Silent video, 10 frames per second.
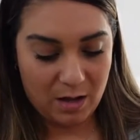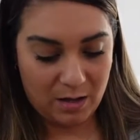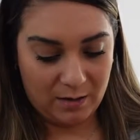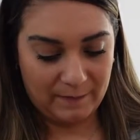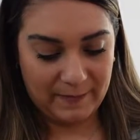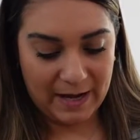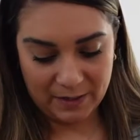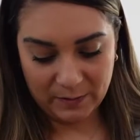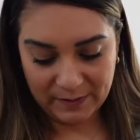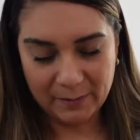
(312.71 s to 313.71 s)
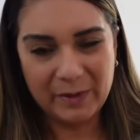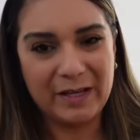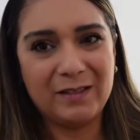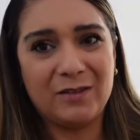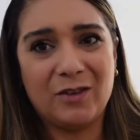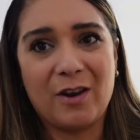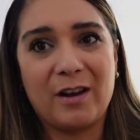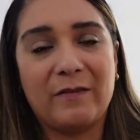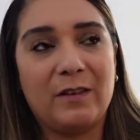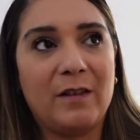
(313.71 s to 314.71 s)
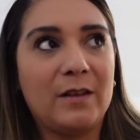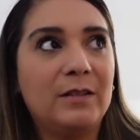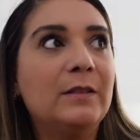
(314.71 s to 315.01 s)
Um, I know in some places you're not even allowed to